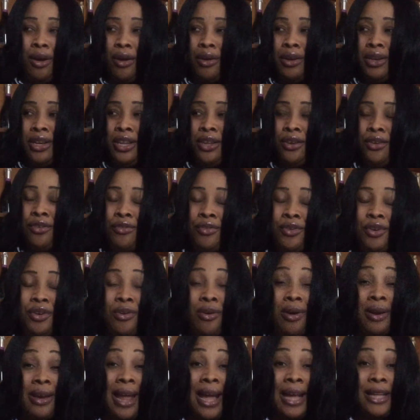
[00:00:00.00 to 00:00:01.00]
the
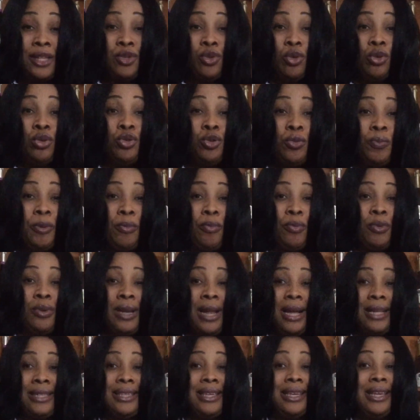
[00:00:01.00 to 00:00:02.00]
reunion, I told you people
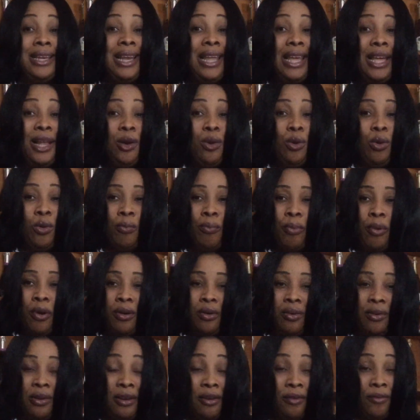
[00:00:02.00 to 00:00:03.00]
that Lilo,
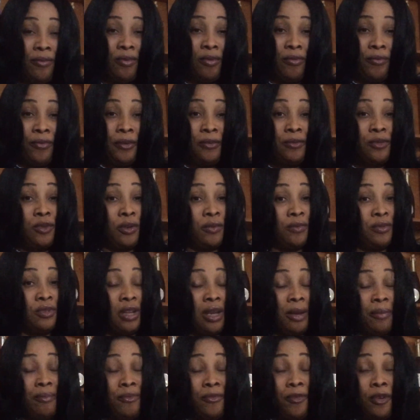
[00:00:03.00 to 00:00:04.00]
born on the
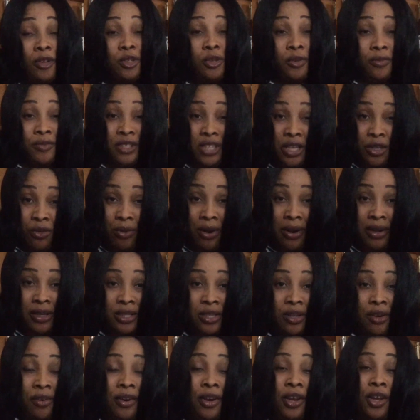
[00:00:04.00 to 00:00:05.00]
4th of January,
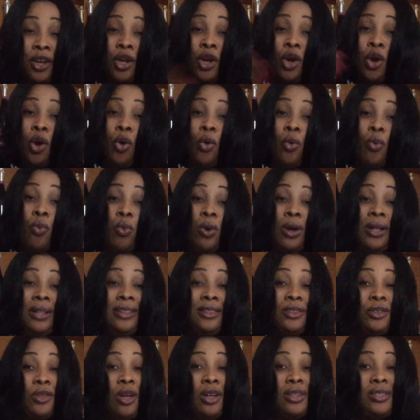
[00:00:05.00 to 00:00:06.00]
sorry,
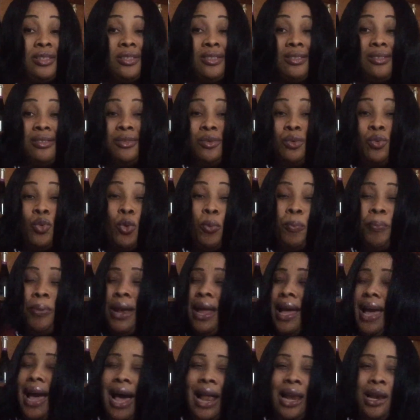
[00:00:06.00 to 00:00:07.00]
will
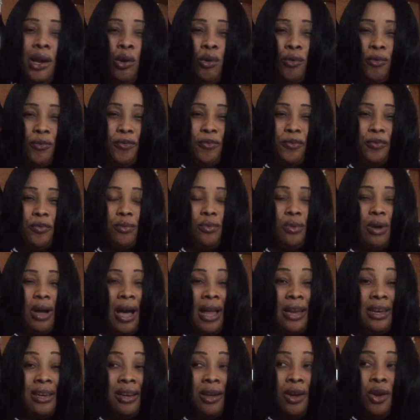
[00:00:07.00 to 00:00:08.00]
play aloof
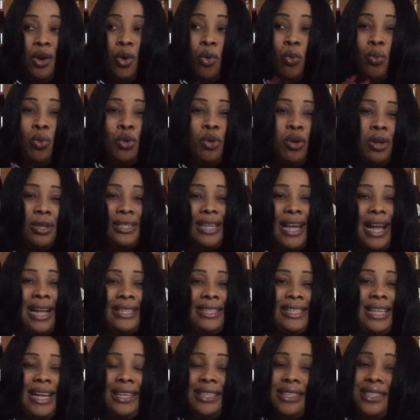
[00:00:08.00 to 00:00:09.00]
and will not
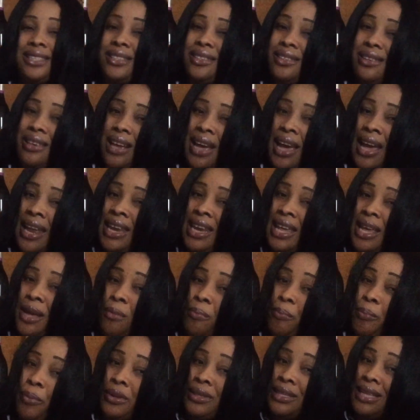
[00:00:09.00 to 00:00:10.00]
attach any
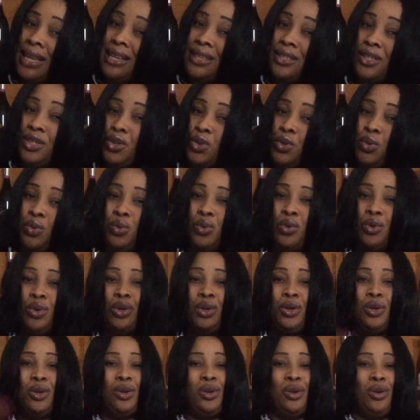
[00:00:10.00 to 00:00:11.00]
importance to
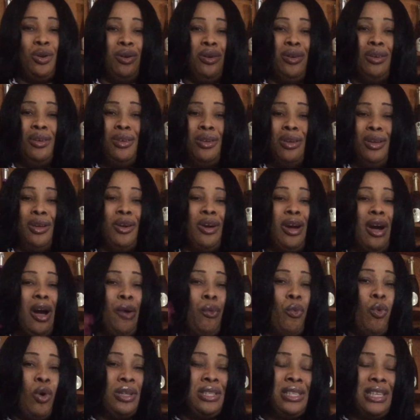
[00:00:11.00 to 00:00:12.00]

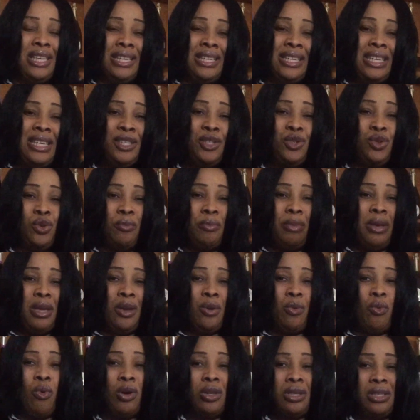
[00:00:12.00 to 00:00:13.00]
what he did to me,
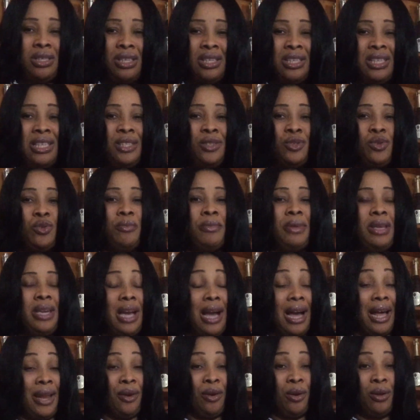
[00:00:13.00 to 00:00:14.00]

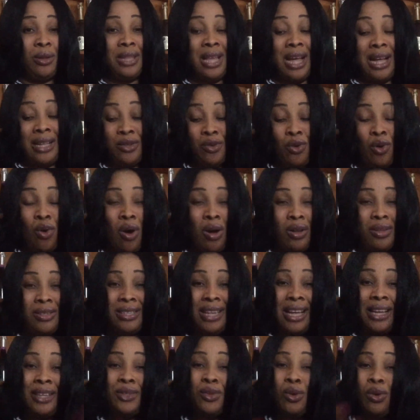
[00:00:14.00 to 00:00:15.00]
and all that, or
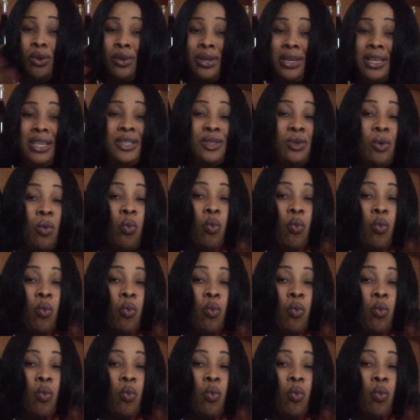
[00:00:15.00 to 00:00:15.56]
sex or kiss or